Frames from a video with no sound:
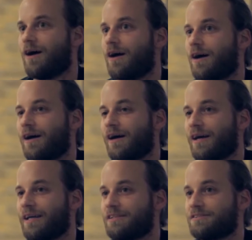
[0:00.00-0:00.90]

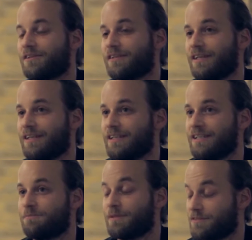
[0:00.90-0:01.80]
I
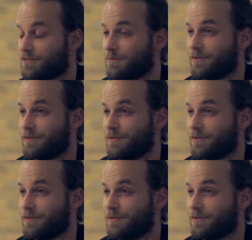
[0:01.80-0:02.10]
studied business